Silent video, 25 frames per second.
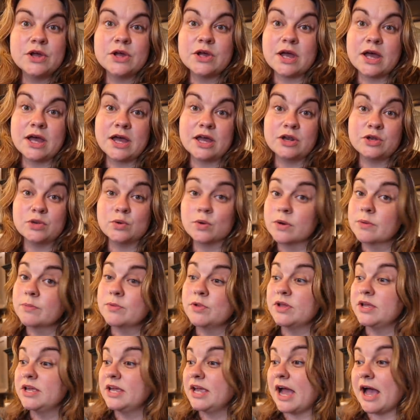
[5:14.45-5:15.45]
uh,
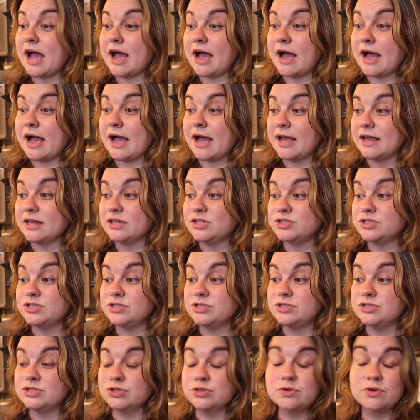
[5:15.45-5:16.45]
normally I
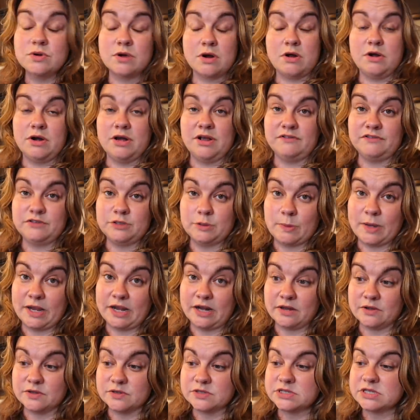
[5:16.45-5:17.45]
do grow enough
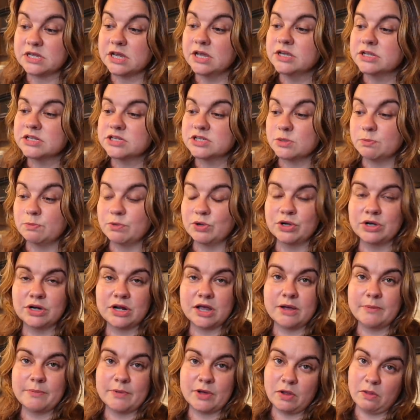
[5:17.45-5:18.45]
tomatoes to put
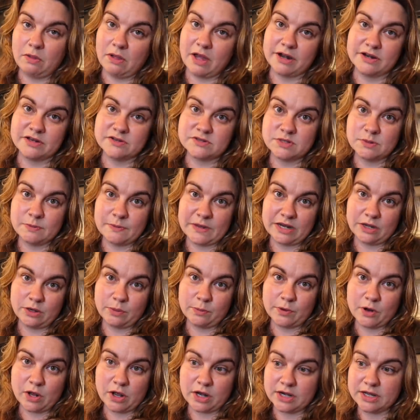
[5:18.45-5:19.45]
up a lot of tomato
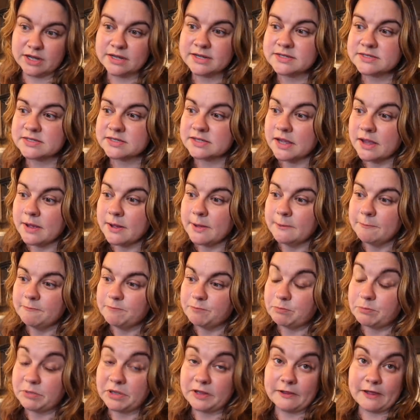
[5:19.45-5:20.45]
products
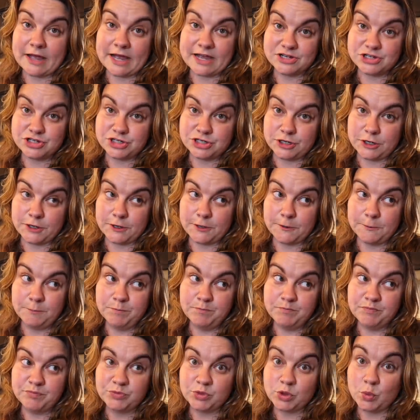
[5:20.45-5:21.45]
but last
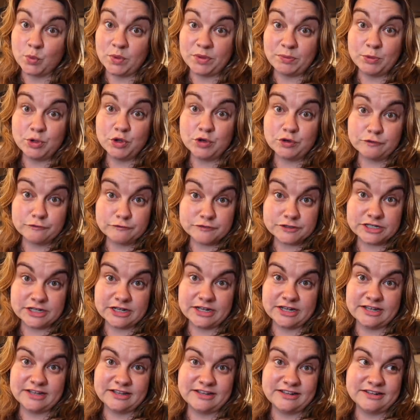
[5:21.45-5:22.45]
year we moved
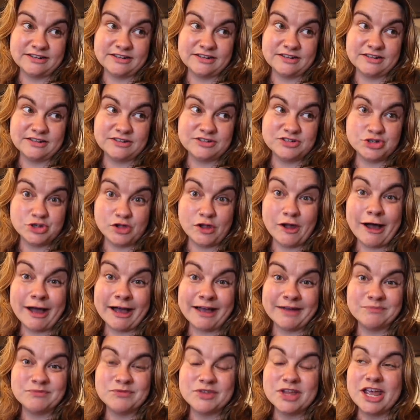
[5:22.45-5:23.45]
in
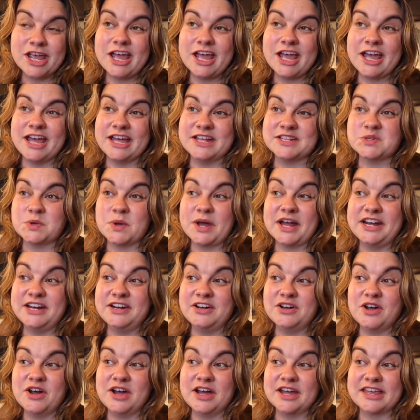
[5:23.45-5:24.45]
July and so I
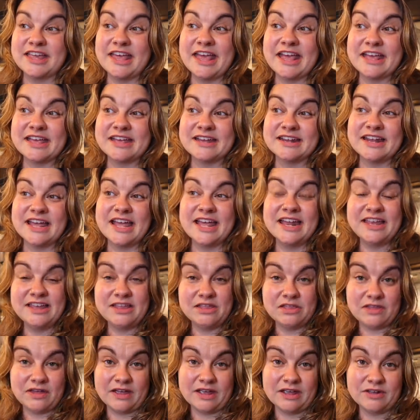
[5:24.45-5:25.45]
did not can
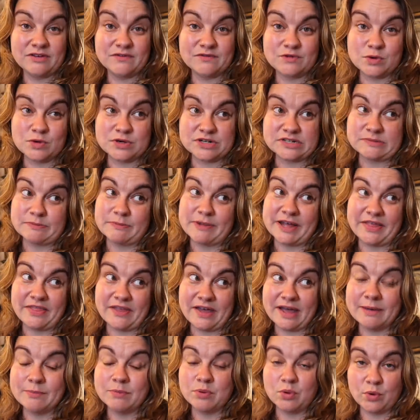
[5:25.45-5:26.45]
anything. And of course, by
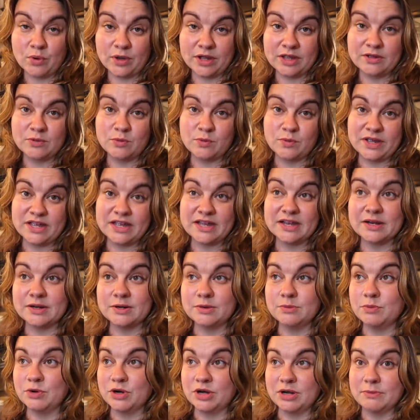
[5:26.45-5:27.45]
that point, we
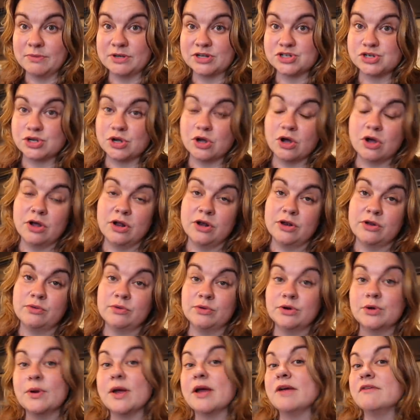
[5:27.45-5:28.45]
had pretty much gone
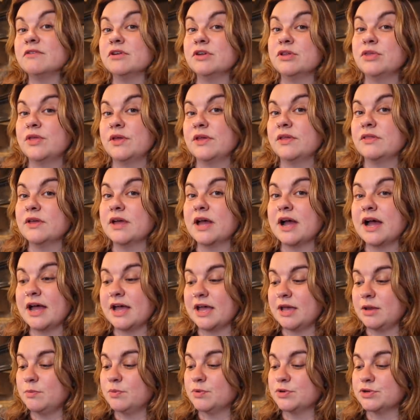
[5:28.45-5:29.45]
through everything that I
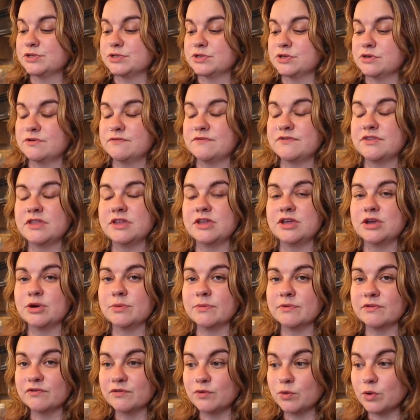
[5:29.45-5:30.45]
had preserved the year
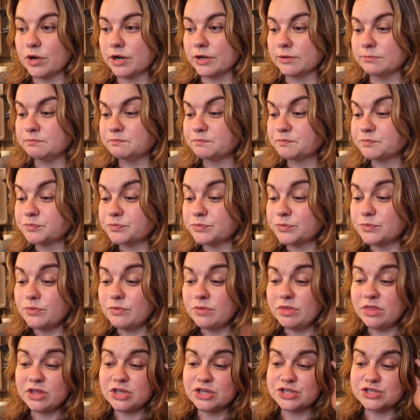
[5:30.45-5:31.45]
before.
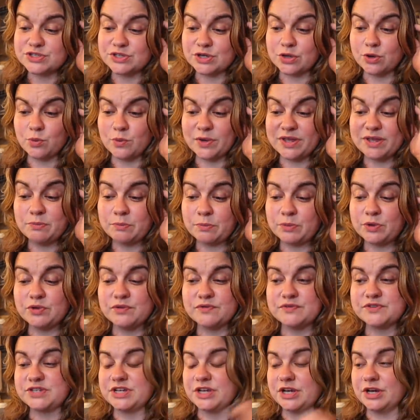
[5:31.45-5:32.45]
So we
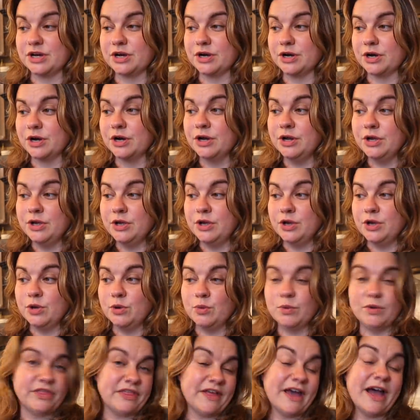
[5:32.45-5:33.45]
moved here
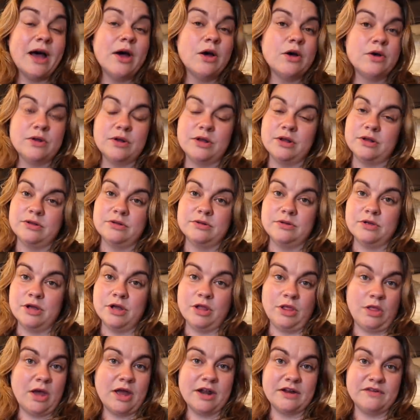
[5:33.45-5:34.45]
without
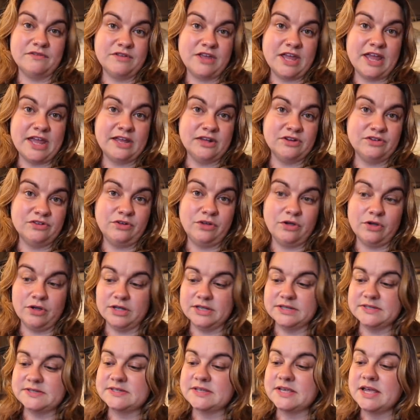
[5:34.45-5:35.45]
a lot of canned
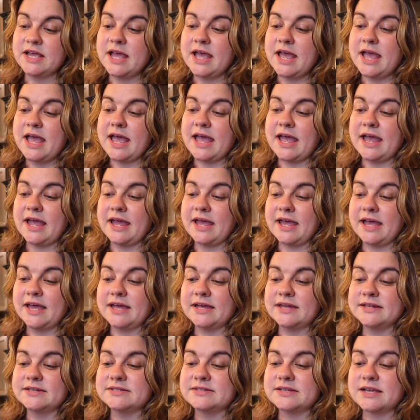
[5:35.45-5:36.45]
goods
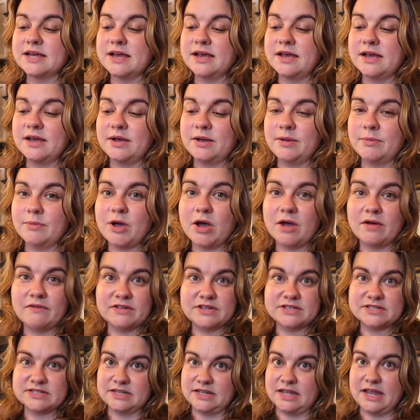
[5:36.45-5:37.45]
and um,
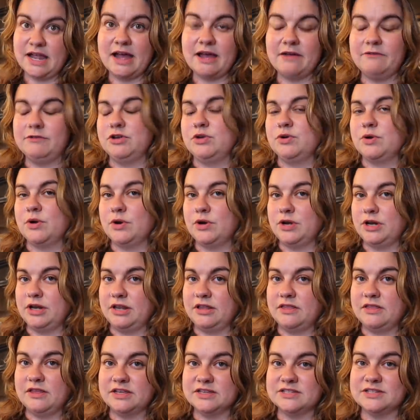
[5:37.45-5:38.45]
obviously haven't grown
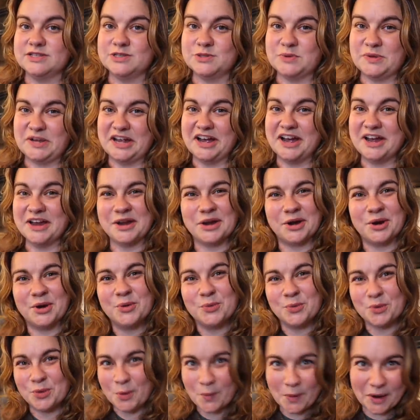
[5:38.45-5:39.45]
anything since we got
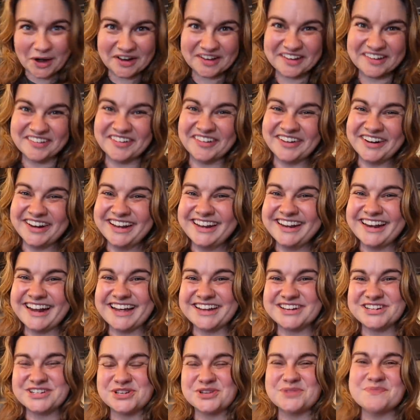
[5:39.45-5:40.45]
here we're working on it
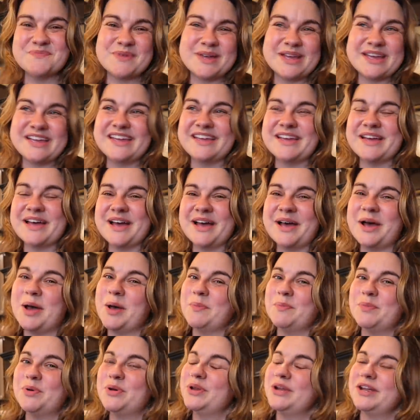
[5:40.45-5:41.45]
I should be
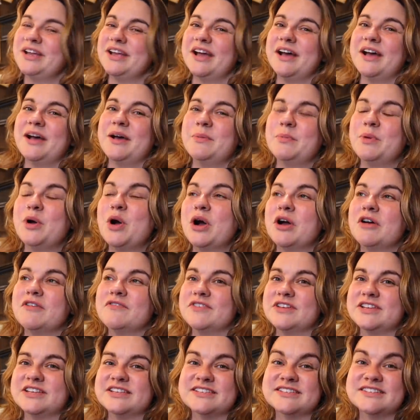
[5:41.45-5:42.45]
uh, putting up
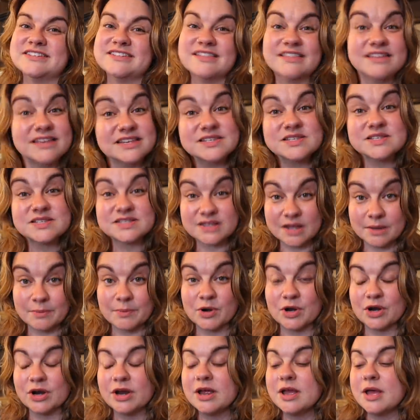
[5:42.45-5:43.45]
harvest this
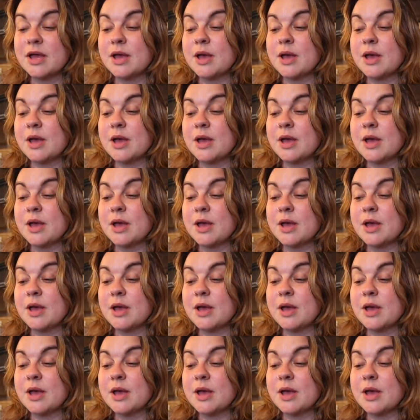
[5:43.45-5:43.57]
summer